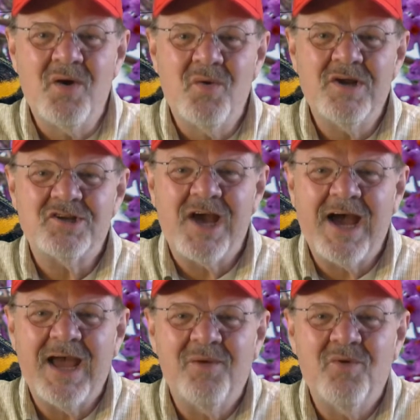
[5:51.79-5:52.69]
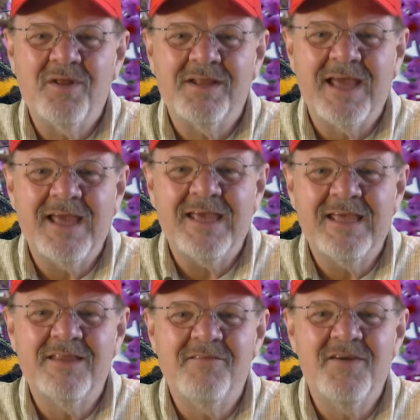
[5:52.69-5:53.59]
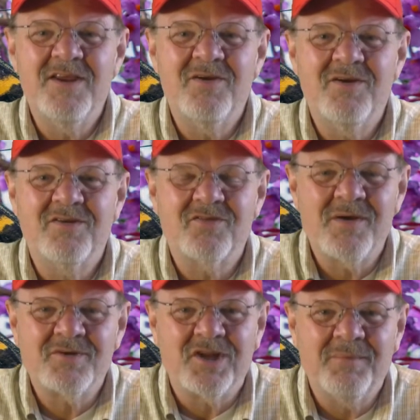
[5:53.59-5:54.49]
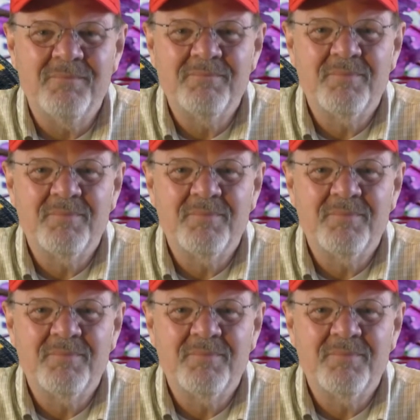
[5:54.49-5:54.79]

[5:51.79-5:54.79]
which I will link in the video description.